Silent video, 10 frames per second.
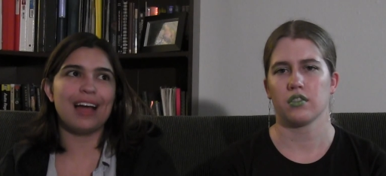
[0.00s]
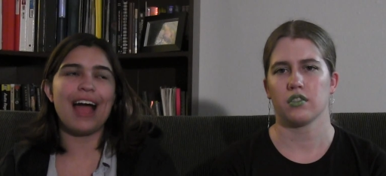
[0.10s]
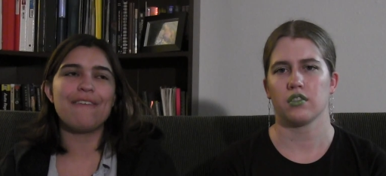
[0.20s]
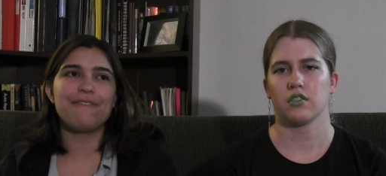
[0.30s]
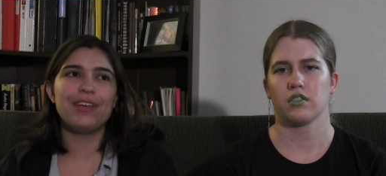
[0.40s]

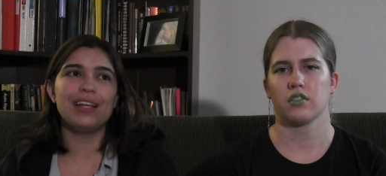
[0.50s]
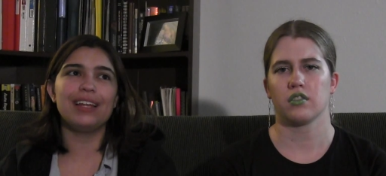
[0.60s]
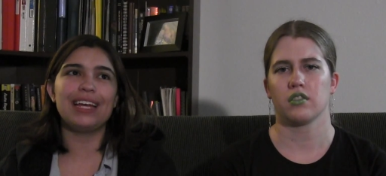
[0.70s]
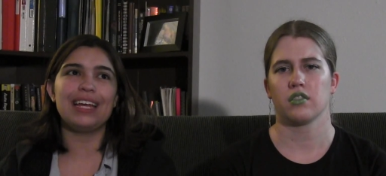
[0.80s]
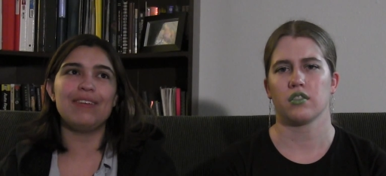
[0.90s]
Speaker 1: I feel
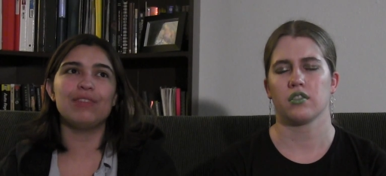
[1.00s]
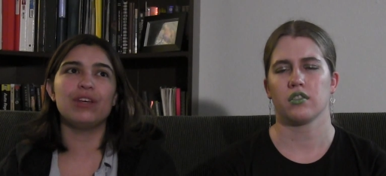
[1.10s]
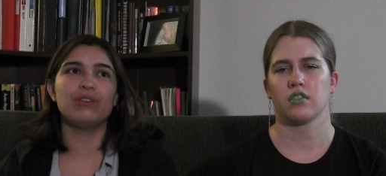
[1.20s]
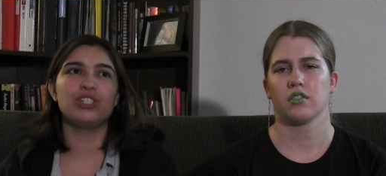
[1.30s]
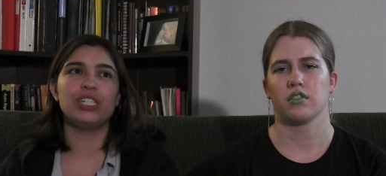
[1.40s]
like even
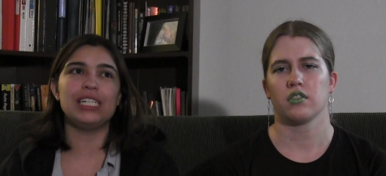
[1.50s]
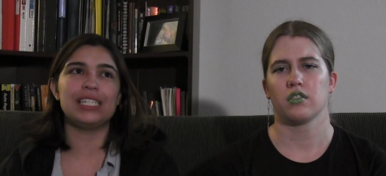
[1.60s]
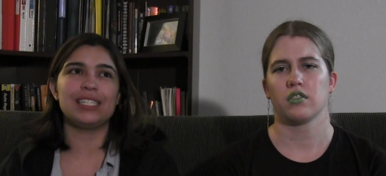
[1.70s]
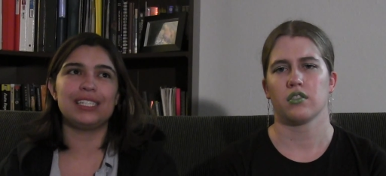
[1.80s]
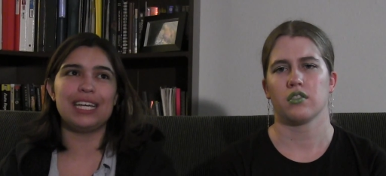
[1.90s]
though
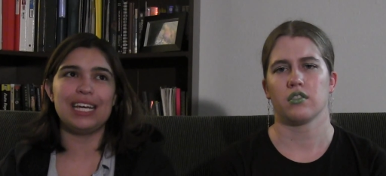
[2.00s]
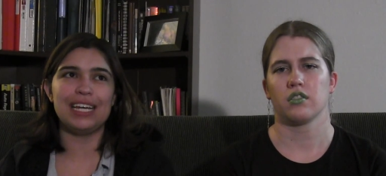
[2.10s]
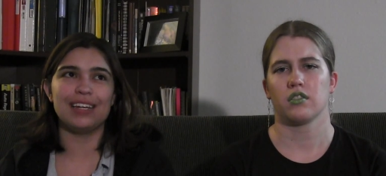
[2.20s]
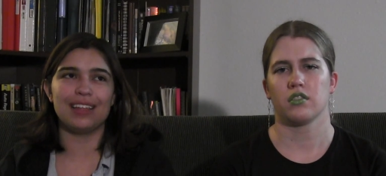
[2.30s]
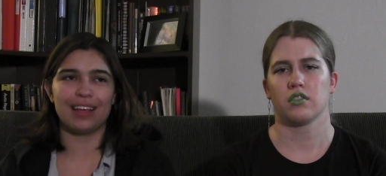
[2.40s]
she's
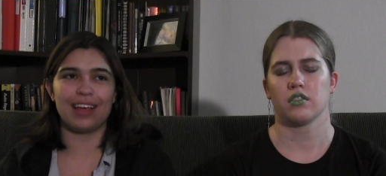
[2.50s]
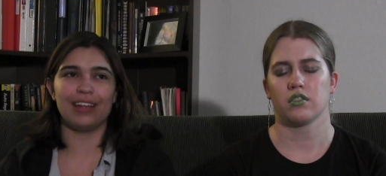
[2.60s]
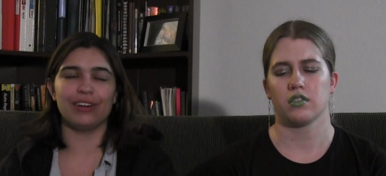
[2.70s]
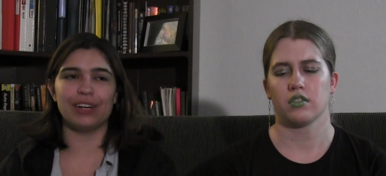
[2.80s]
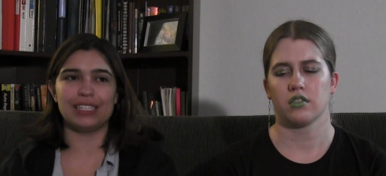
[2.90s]
seen the
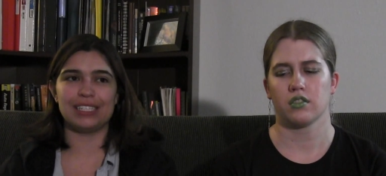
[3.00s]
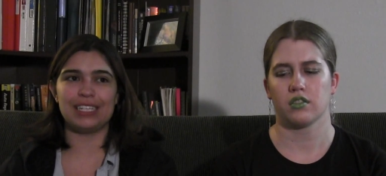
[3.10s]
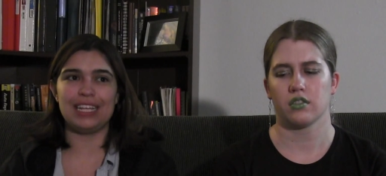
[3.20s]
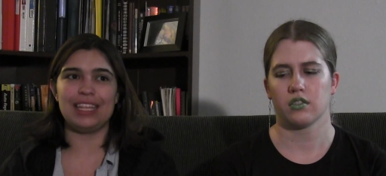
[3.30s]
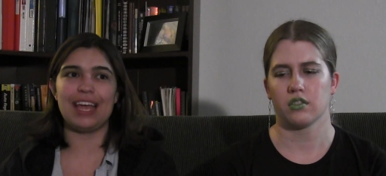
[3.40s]
killer and
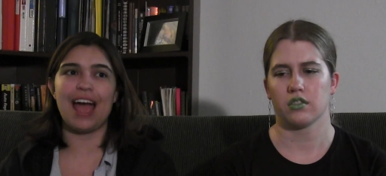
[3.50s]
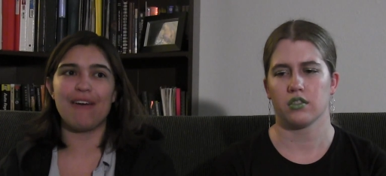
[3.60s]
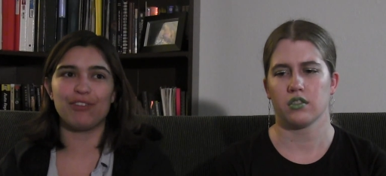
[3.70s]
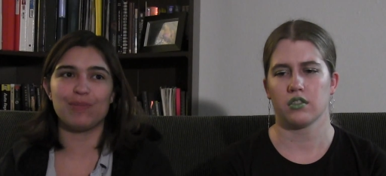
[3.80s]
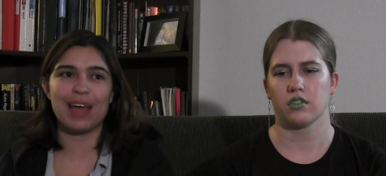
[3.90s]
seen the
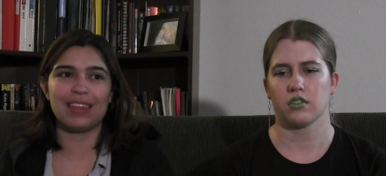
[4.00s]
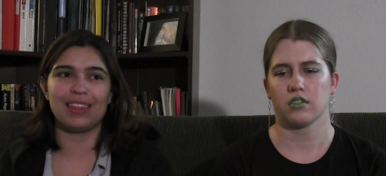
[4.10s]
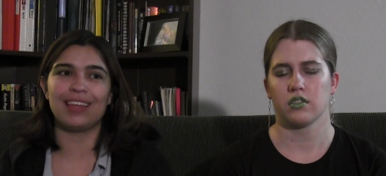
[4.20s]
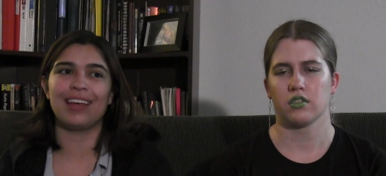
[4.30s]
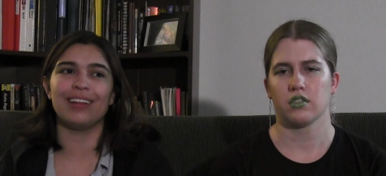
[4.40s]
aftermath
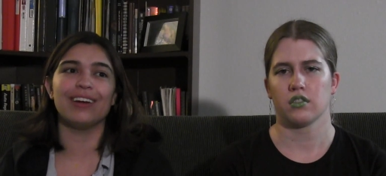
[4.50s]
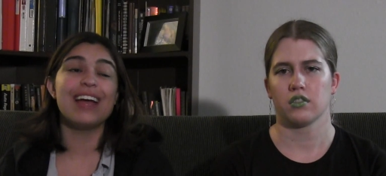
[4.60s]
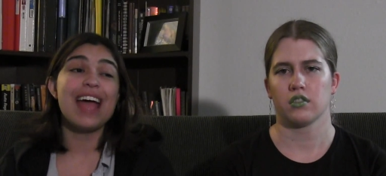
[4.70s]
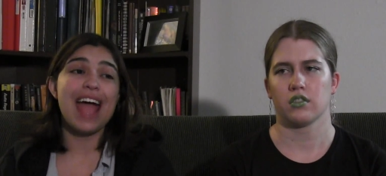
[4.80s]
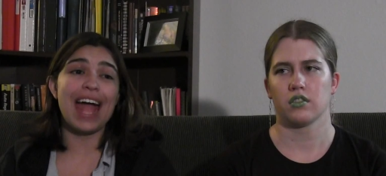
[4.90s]
of the killer,
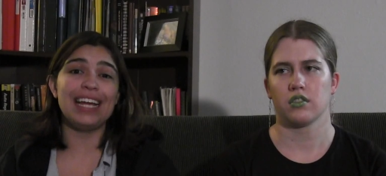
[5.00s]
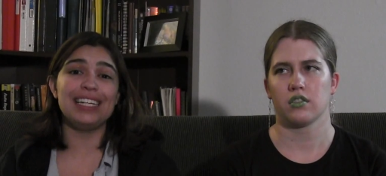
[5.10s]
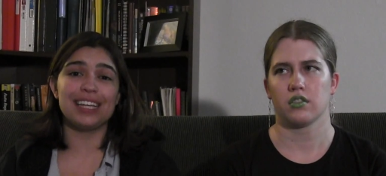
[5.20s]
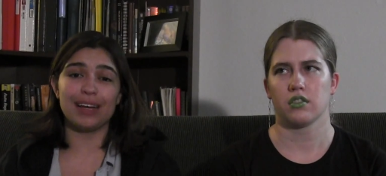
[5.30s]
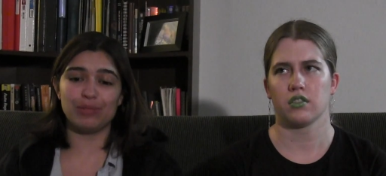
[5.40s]

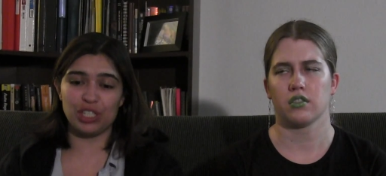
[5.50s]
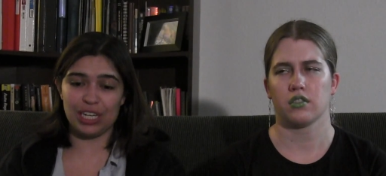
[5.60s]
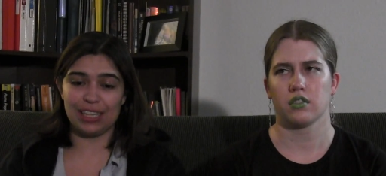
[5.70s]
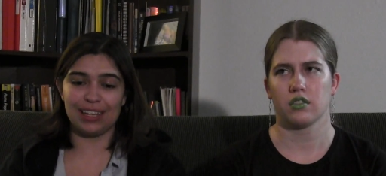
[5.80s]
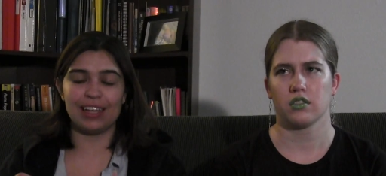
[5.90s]
anytime
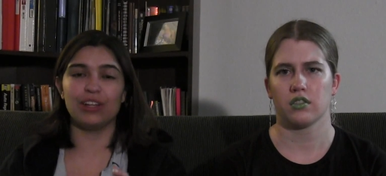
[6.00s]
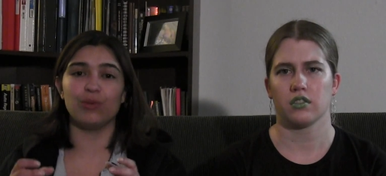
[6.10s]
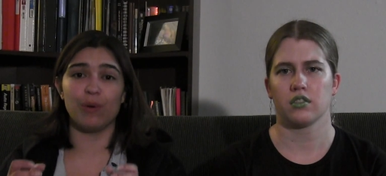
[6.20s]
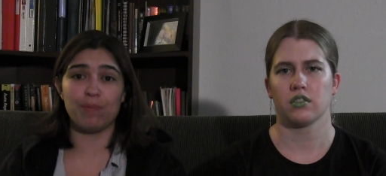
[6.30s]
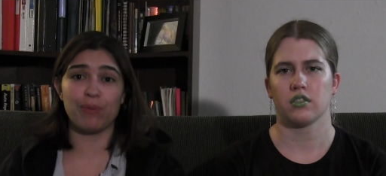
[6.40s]
she and the
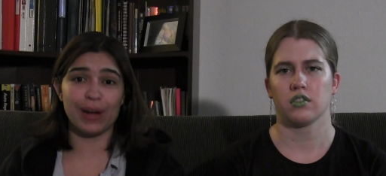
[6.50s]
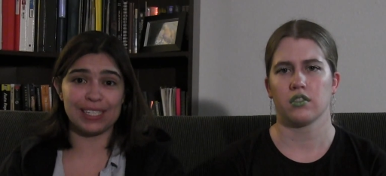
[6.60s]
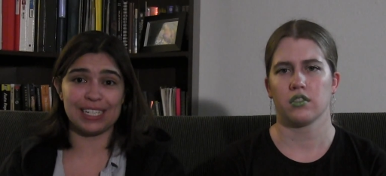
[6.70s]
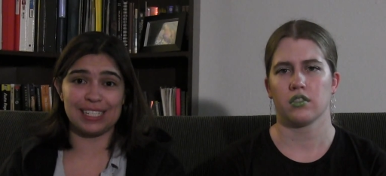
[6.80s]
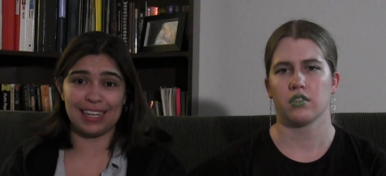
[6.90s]
killer were
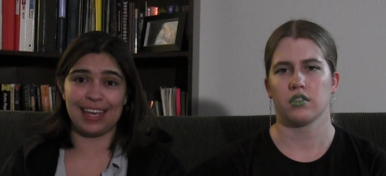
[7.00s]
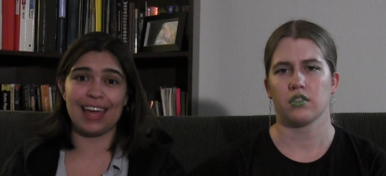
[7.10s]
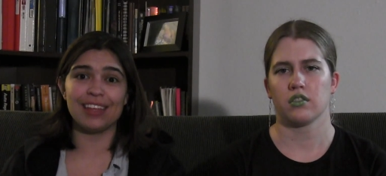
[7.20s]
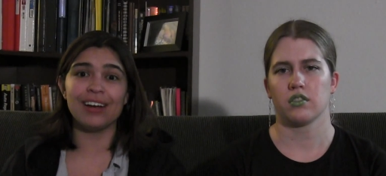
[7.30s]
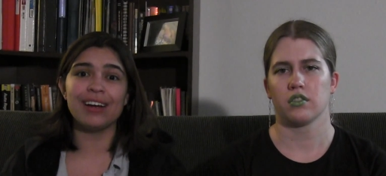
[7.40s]
present
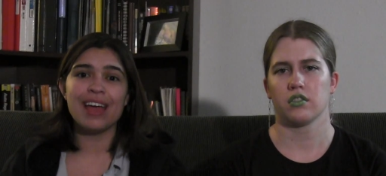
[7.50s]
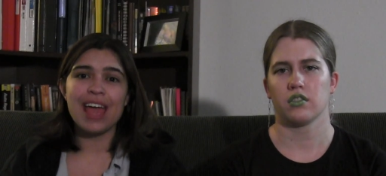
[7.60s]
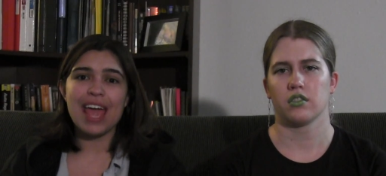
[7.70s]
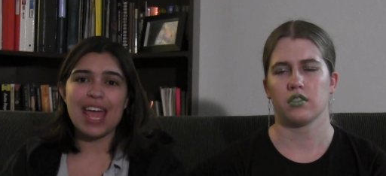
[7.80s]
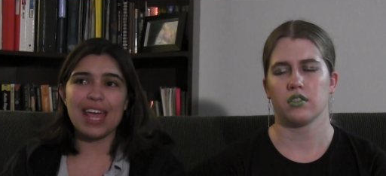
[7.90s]
together,
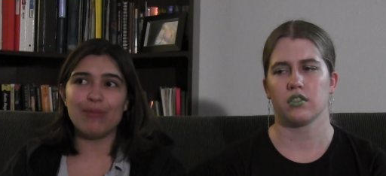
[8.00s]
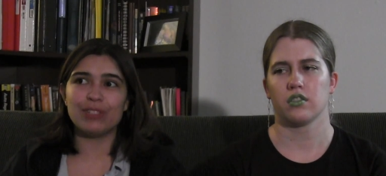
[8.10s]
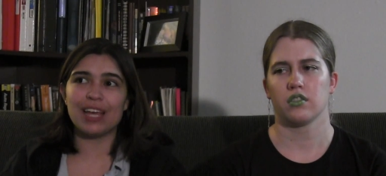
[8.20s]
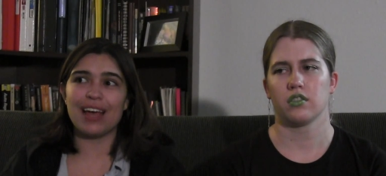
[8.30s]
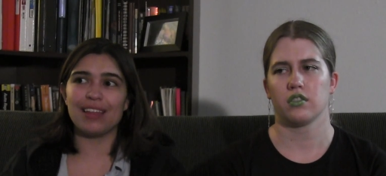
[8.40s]
it
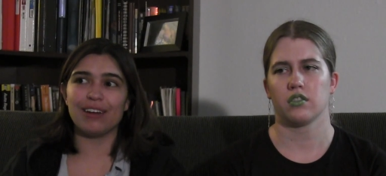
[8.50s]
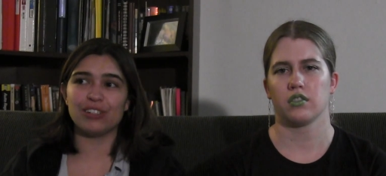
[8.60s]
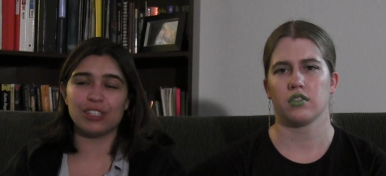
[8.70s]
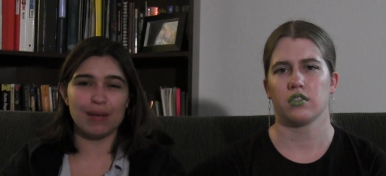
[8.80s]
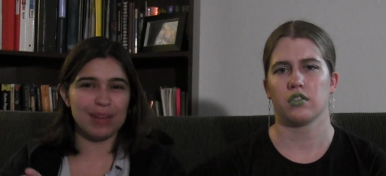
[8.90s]
was
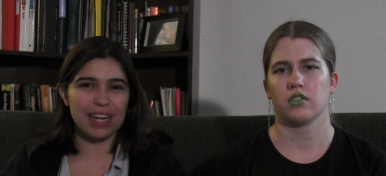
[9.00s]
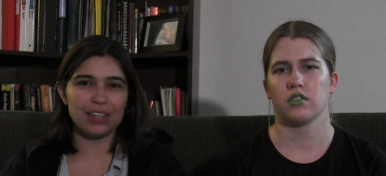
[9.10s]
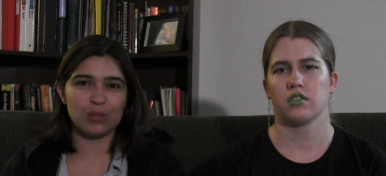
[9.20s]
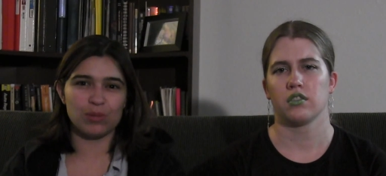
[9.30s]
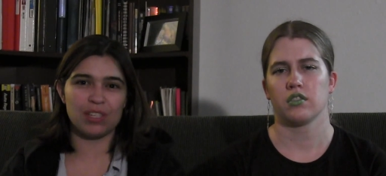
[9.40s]
either somebody
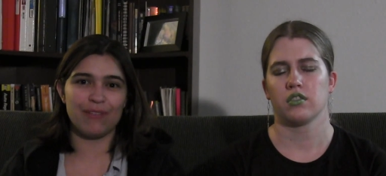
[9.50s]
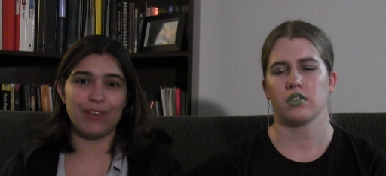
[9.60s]
else was the